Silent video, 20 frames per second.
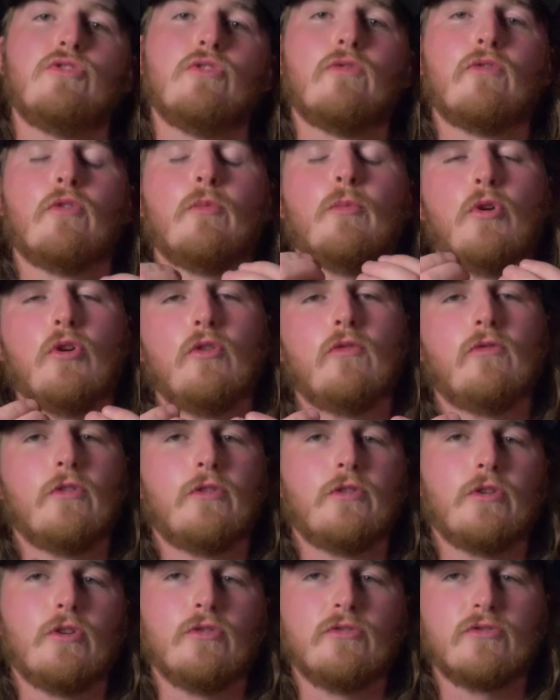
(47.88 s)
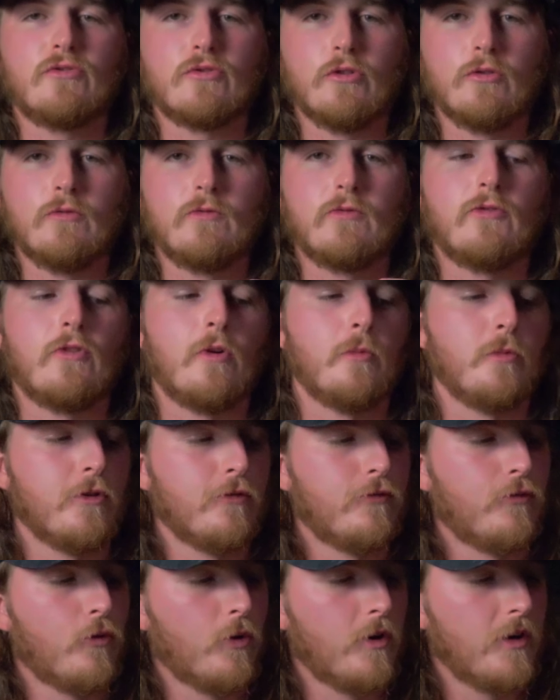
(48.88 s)
you have removed the two screws from your
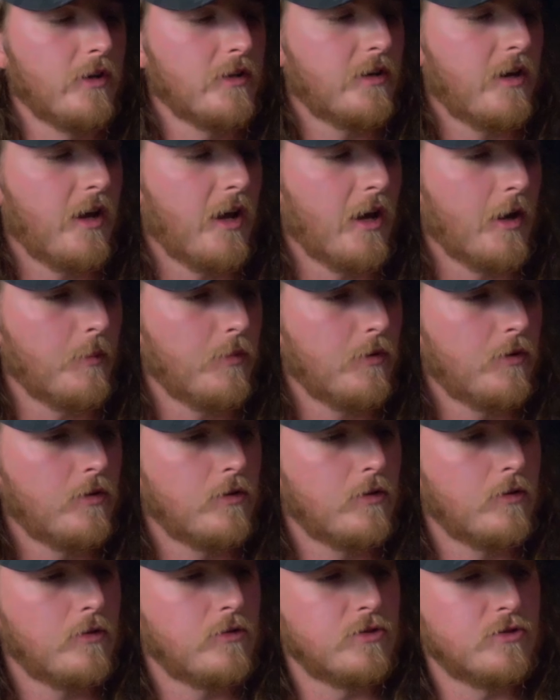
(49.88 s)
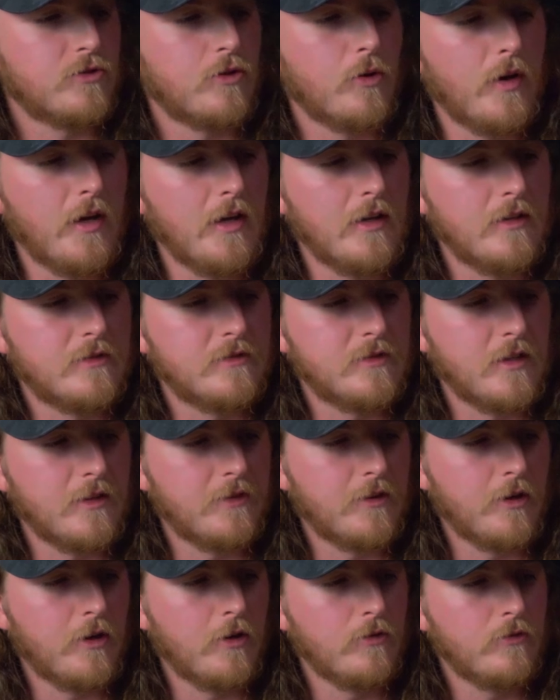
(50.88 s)
fore-end cap, just go ahead and
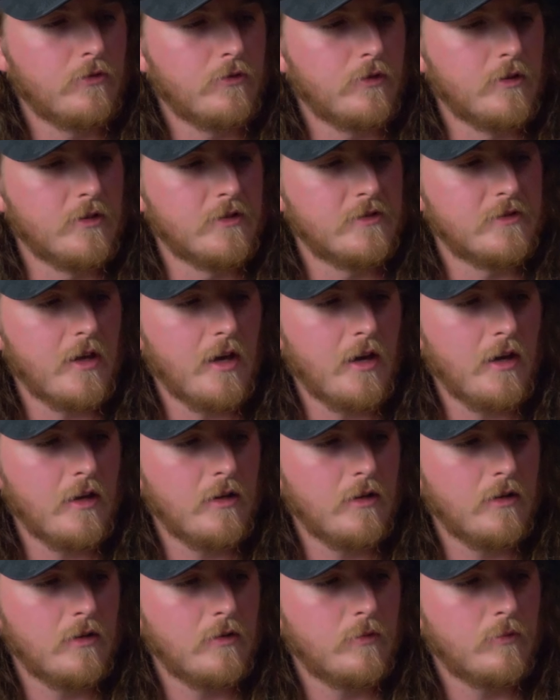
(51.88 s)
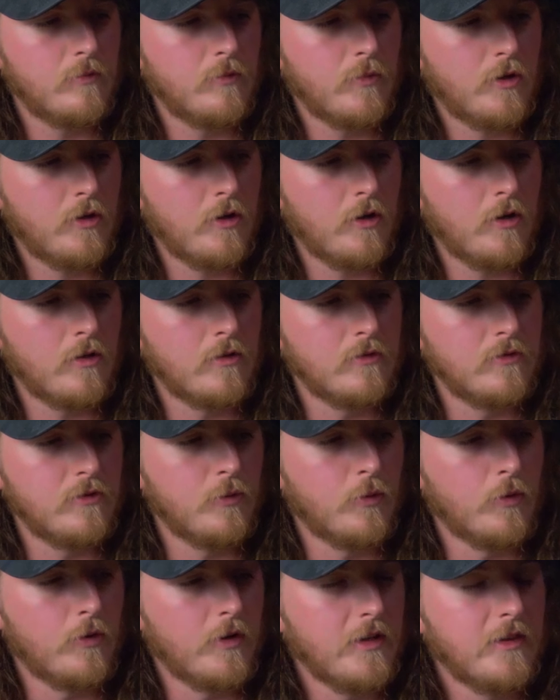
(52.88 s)
set those to the side because
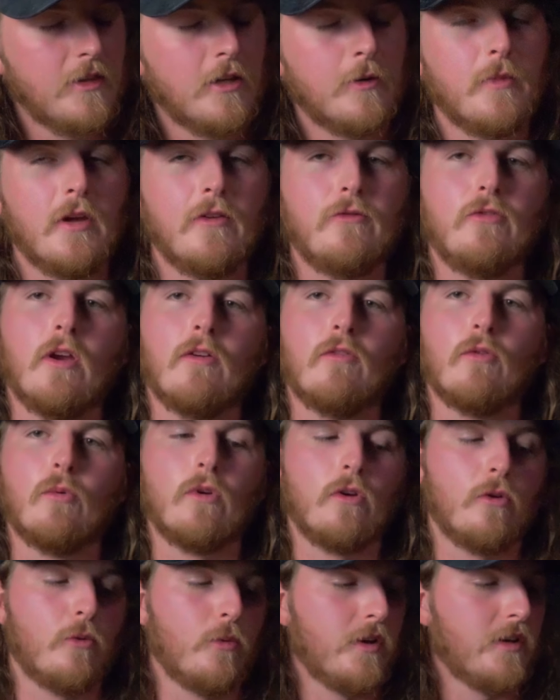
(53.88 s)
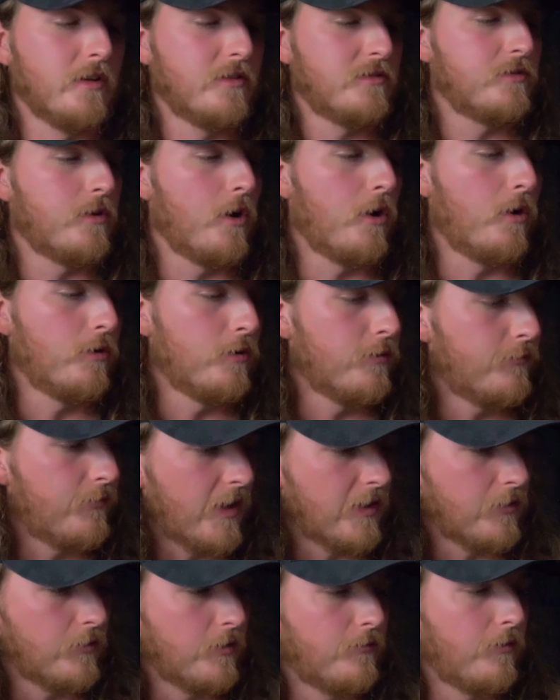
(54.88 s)
you will need them if you ever want to reinstall your
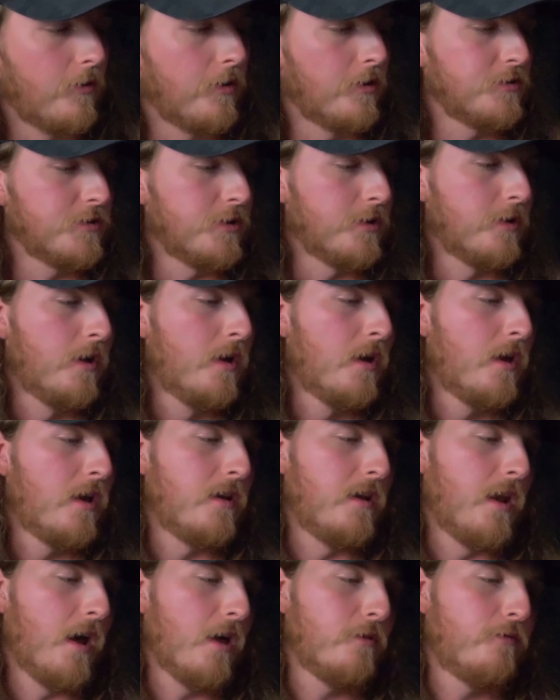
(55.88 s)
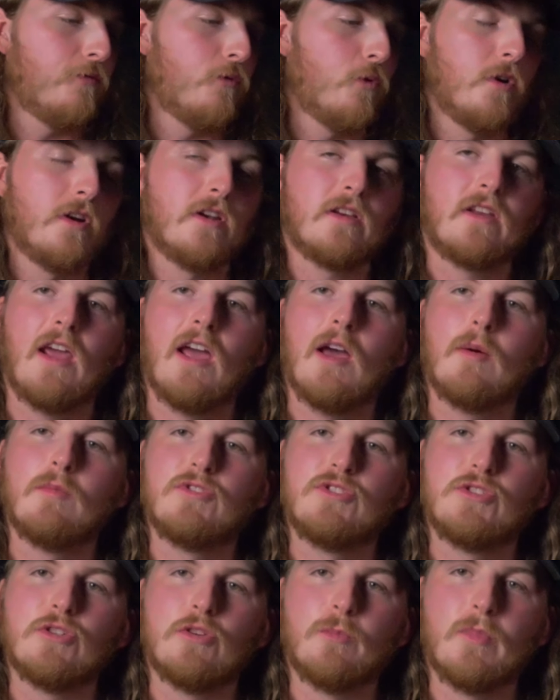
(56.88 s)
factory furniture. Now the fore-end cap
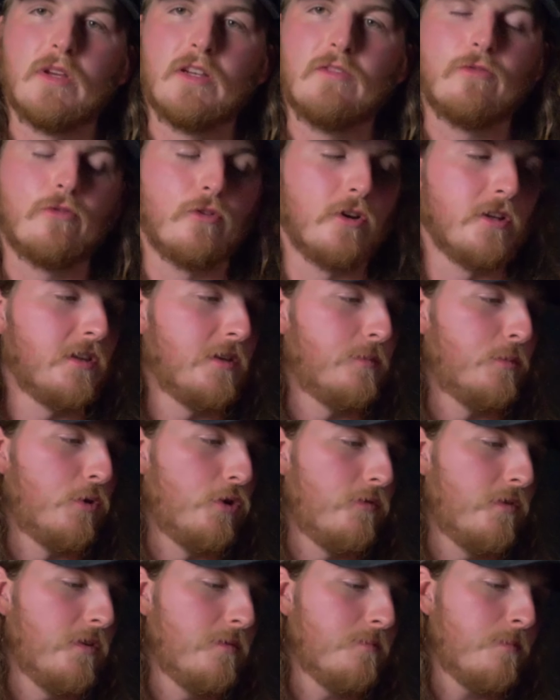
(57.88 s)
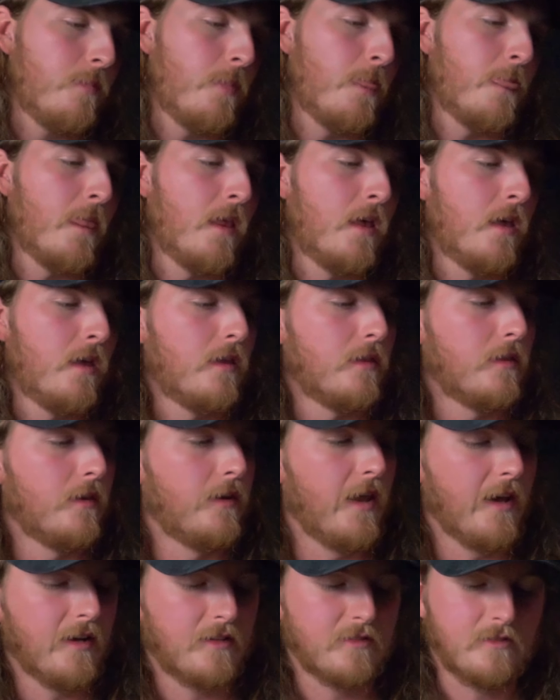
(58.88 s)
should be freely moving. The
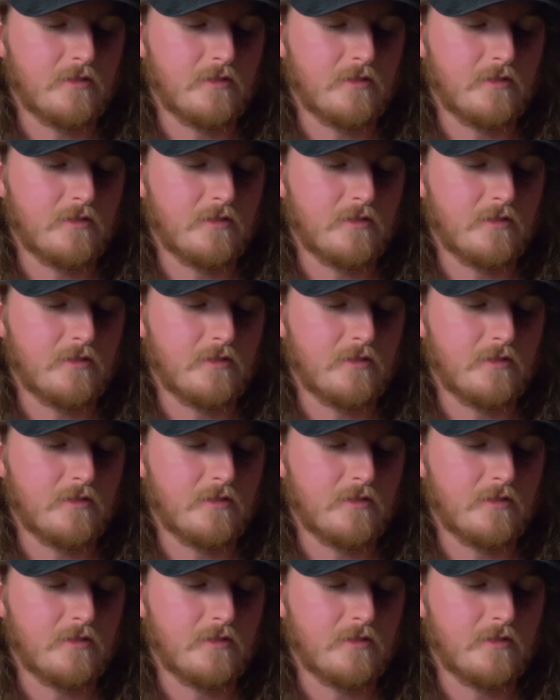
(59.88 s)
next